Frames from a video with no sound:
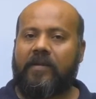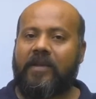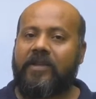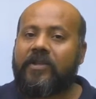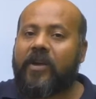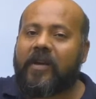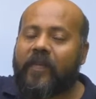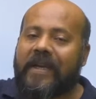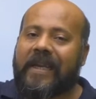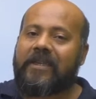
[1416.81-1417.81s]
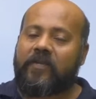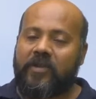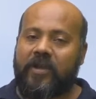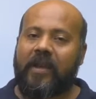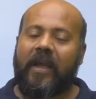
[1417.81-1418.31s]
this is not my
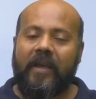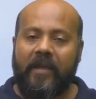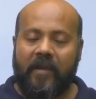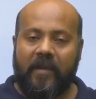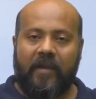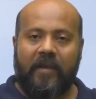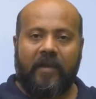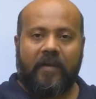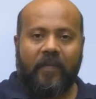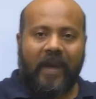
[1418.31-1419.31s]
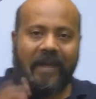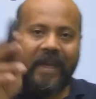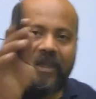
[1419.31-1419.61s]
transmission line. My